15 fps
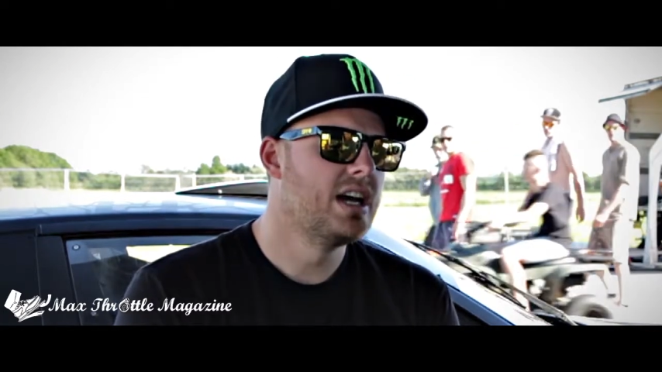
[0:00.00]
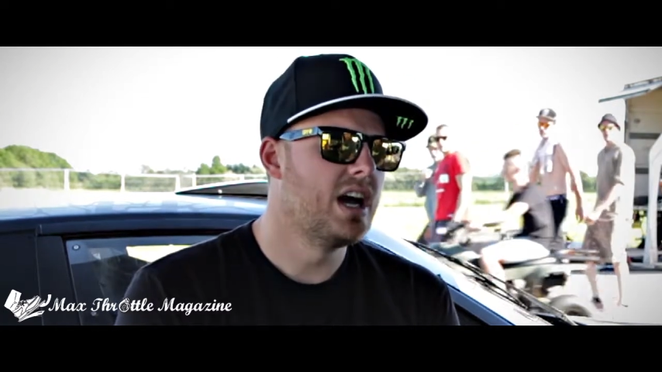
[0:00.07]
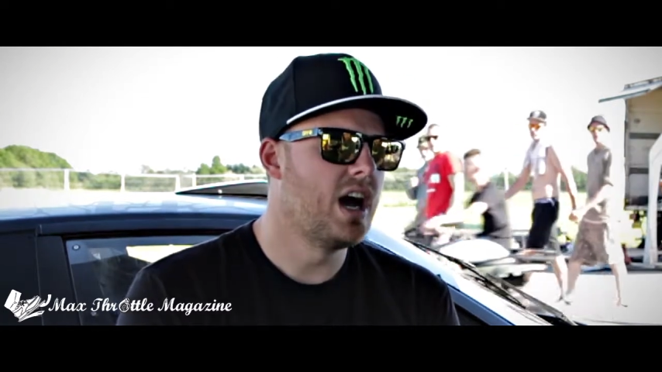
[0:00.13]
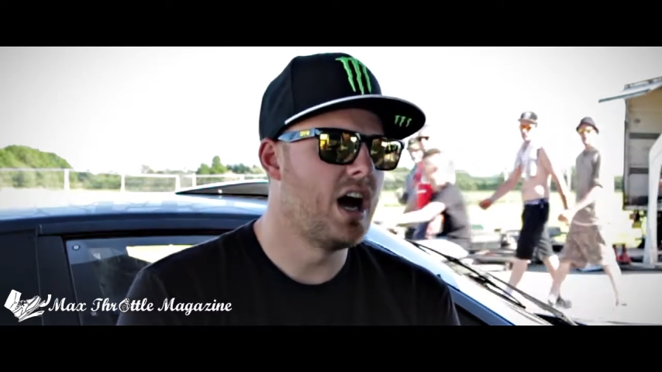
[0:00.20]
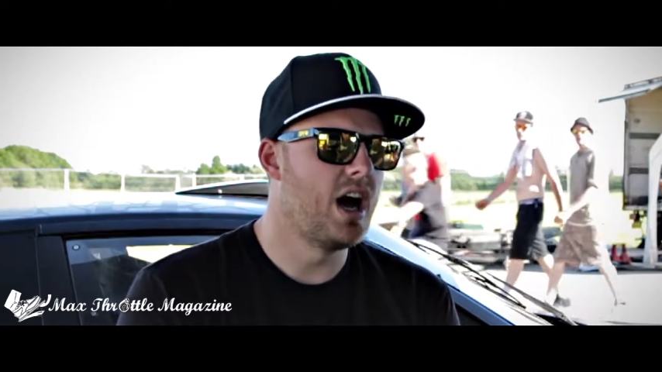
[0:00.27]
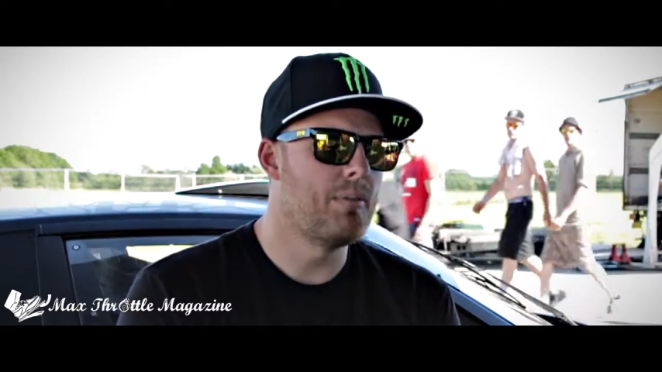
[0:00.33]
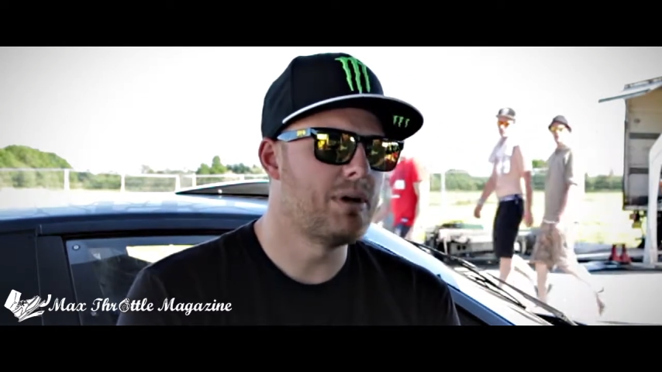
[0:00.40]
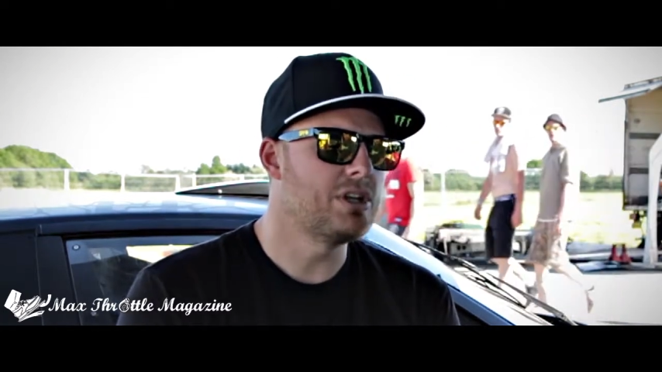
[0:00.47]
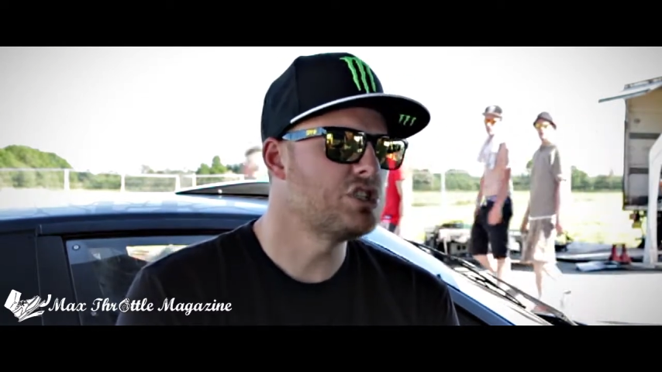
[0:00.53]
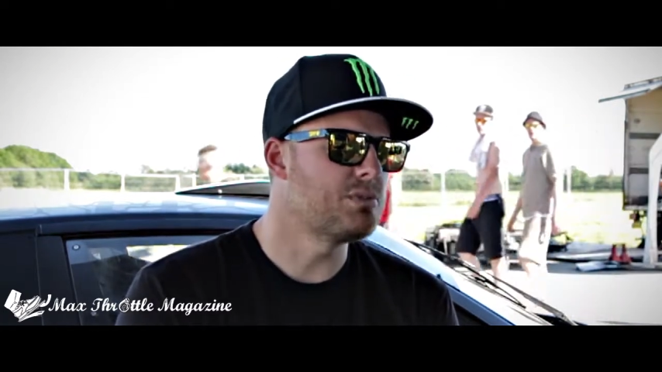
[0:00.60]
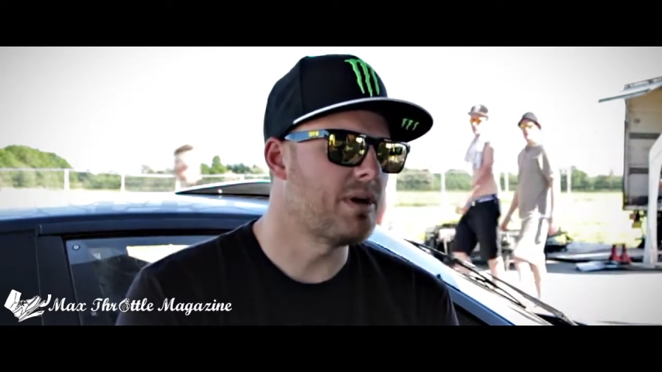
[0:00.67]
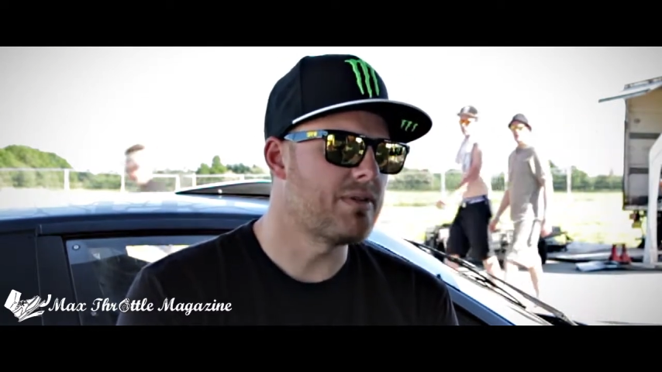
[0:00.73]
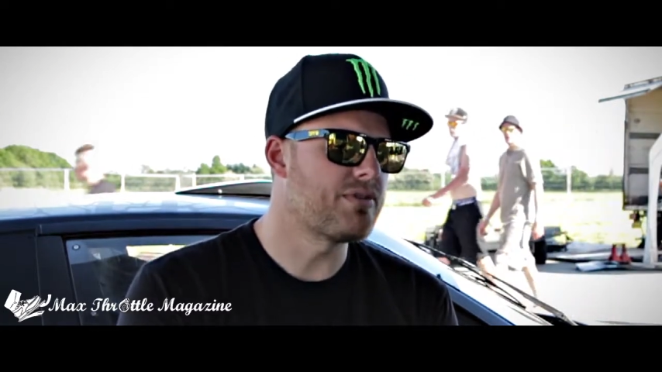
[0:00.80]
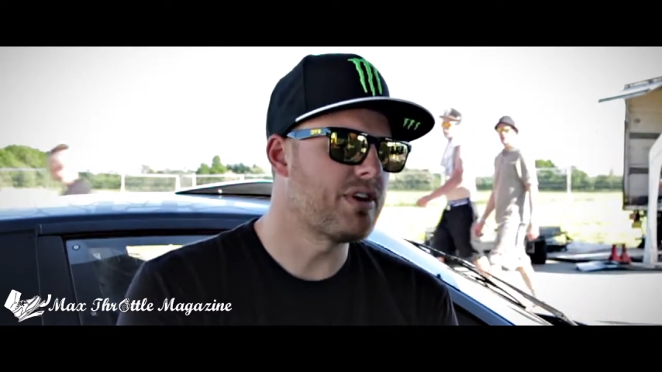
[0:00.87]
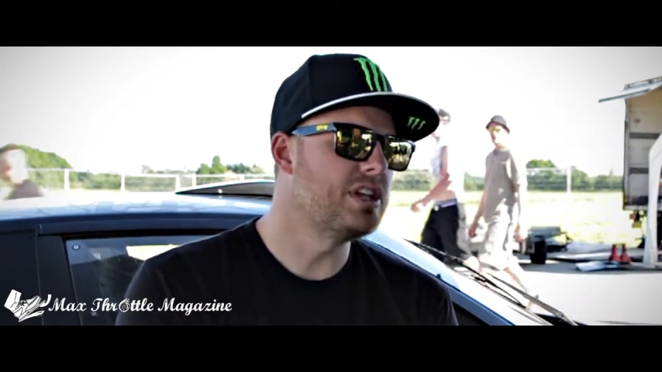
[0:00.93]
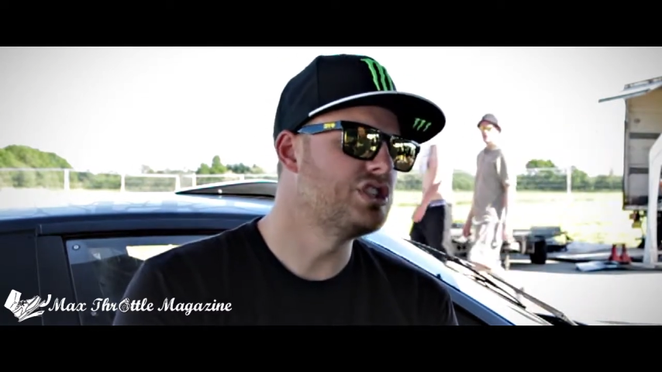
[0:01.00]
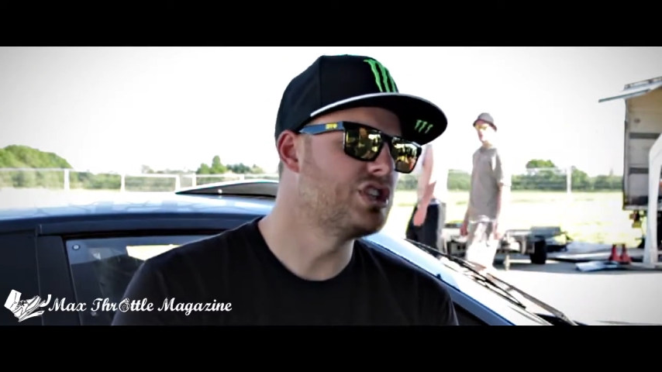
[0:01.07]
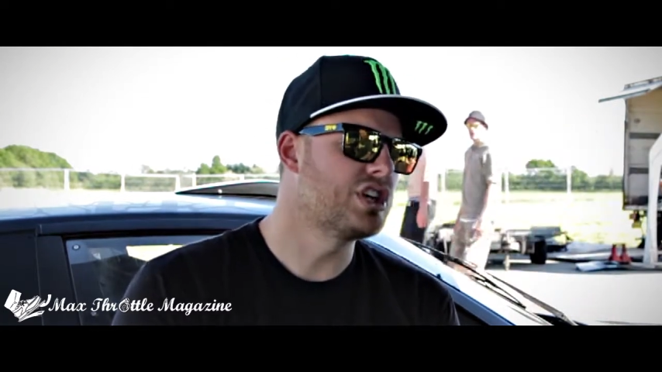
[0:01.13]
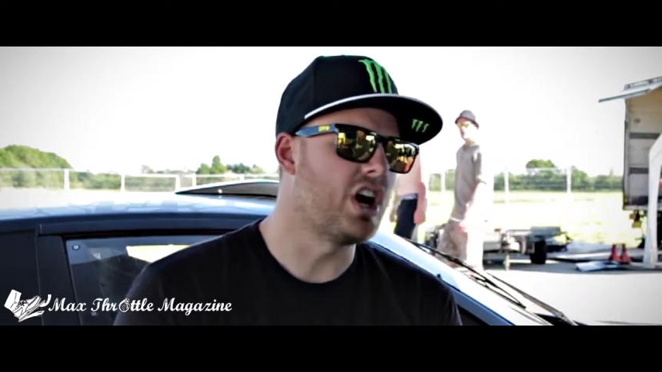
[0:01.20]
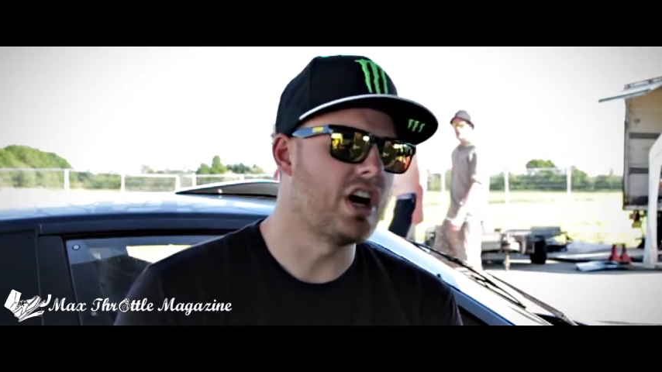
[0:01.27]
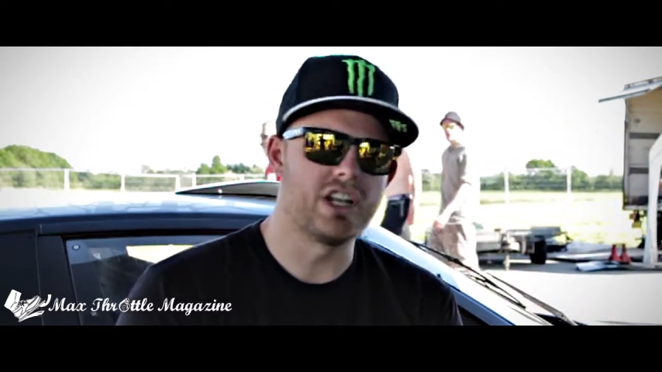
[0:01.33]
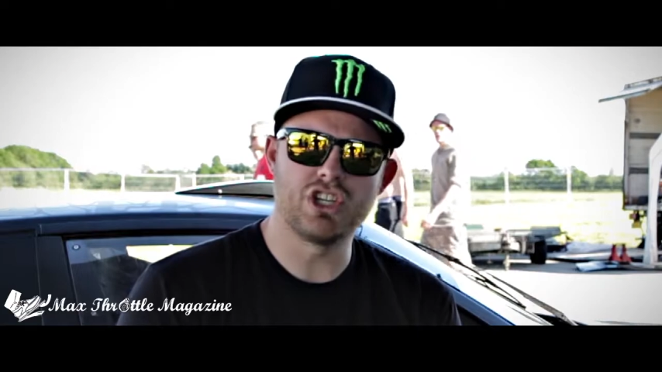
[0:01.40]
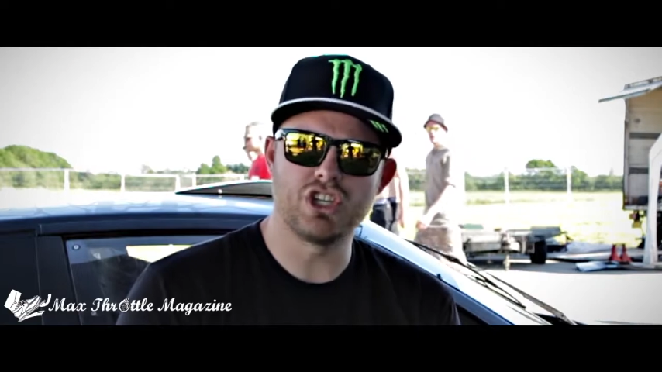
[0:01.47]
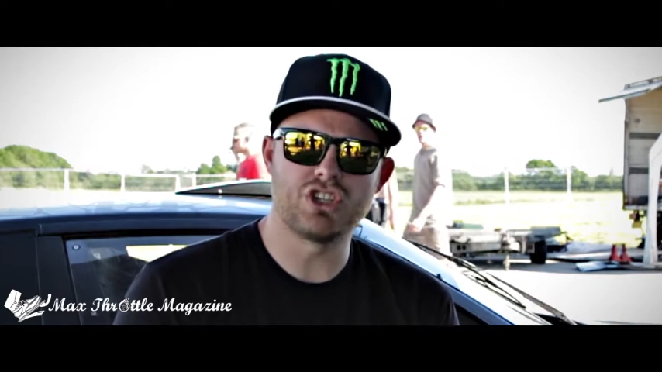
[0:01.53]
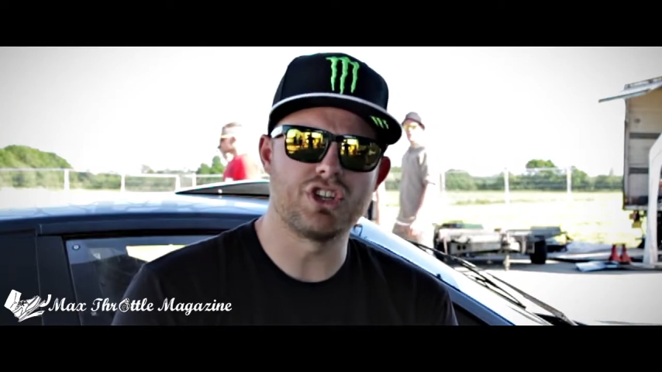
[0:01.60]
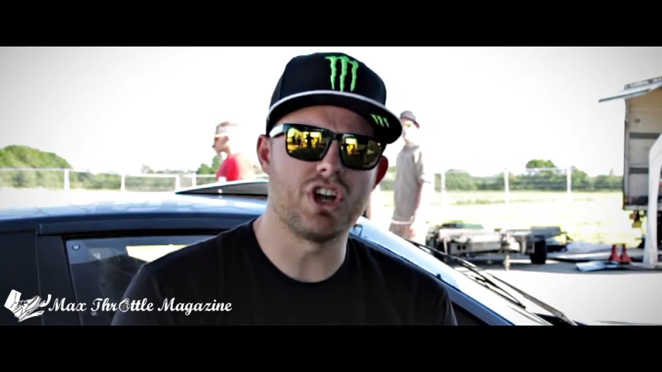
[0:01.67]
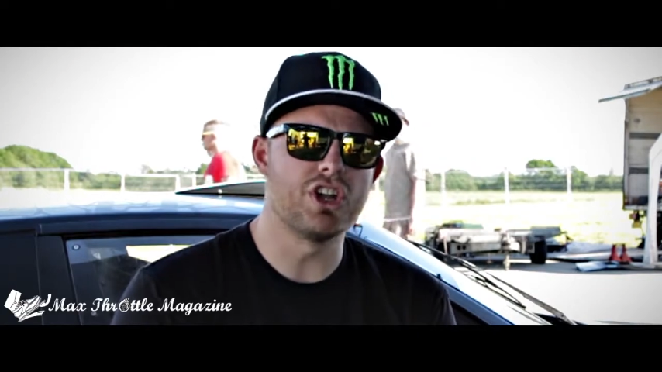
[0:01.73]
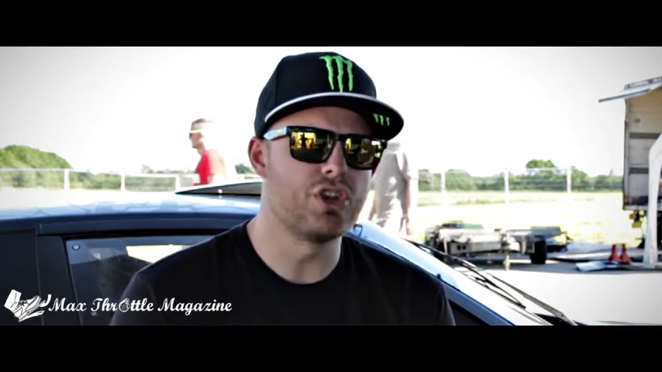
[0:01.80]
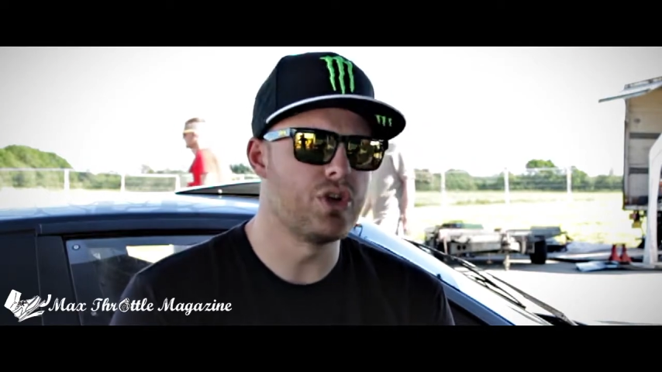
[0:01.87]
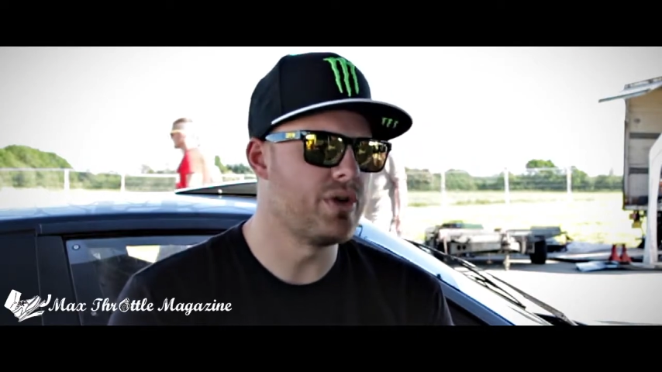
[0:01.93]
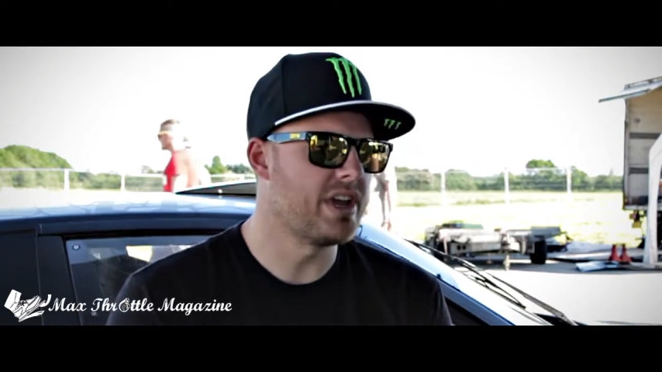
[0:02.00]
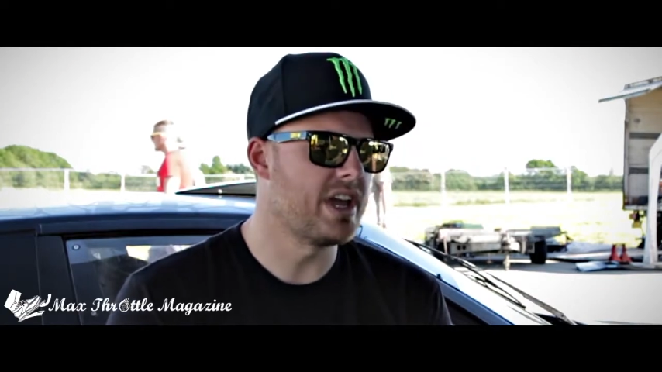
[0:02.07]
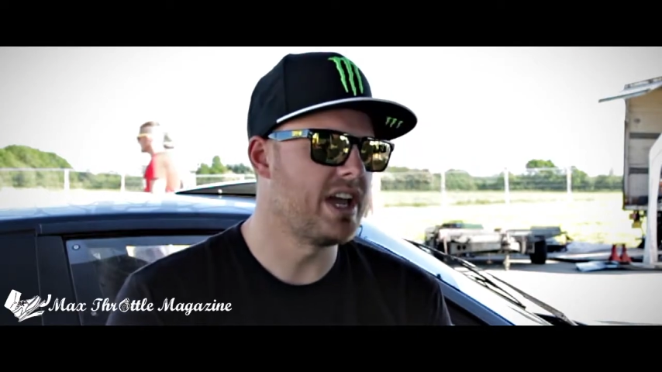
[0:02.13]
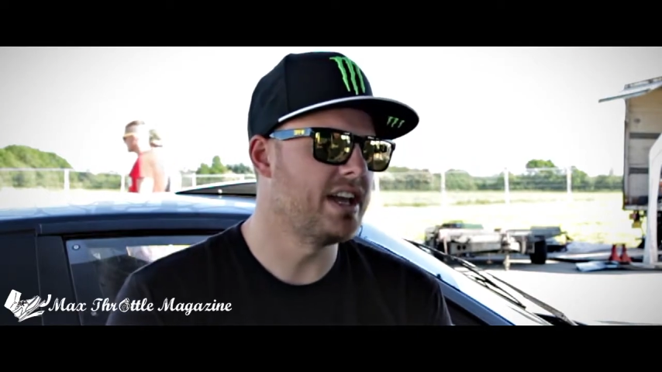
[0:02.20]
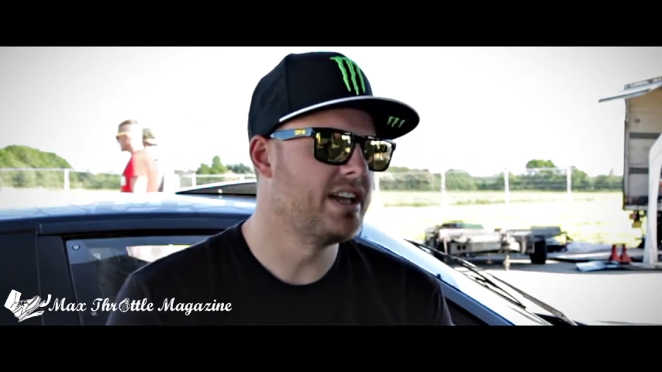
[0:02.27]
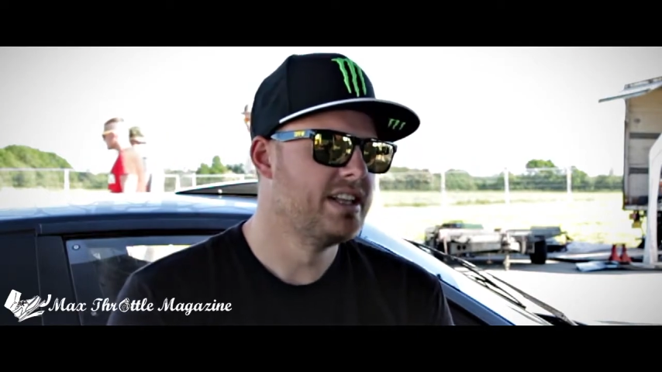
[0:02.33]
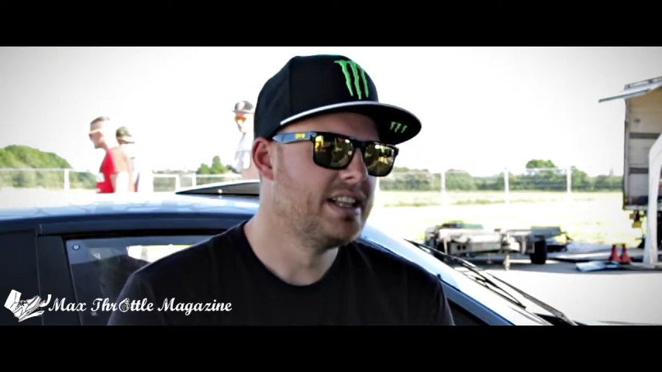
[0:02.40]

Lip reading: A bunch of my friends are kind of just started doing it,